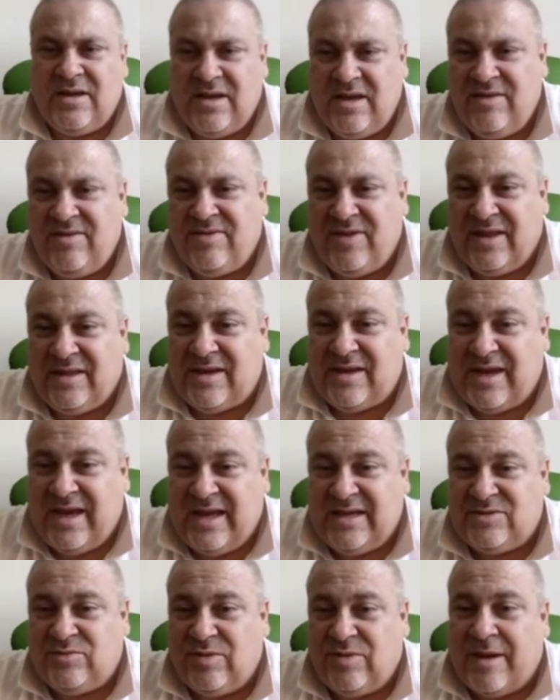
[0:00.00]
In that
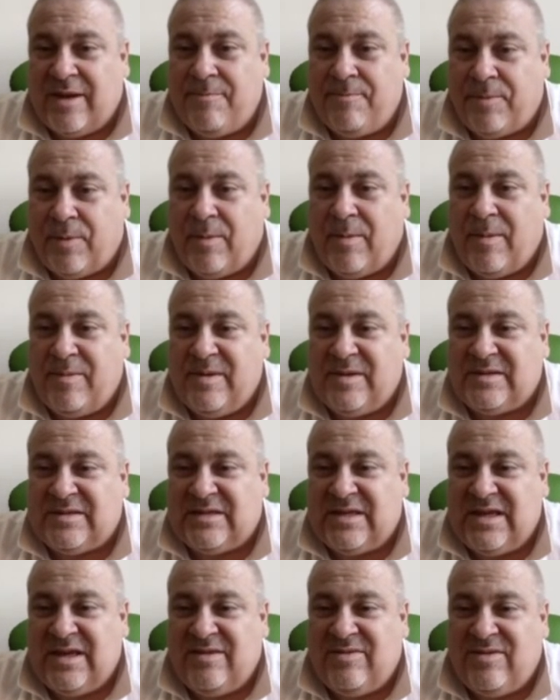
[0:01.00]
case, we can probably
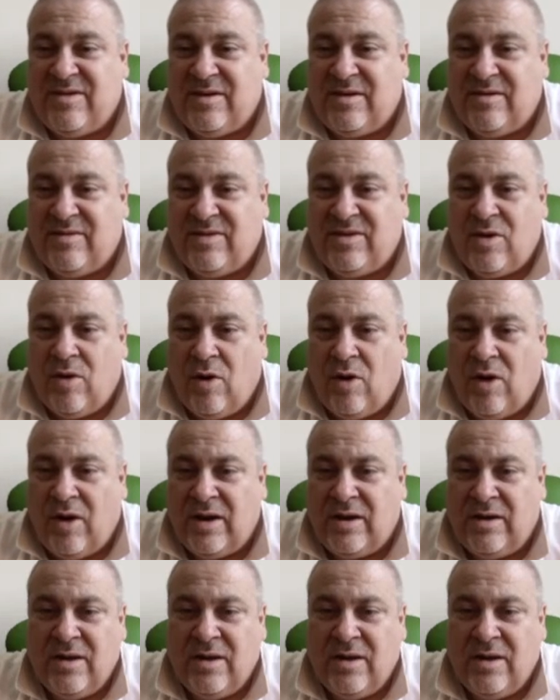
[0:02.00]
see the oil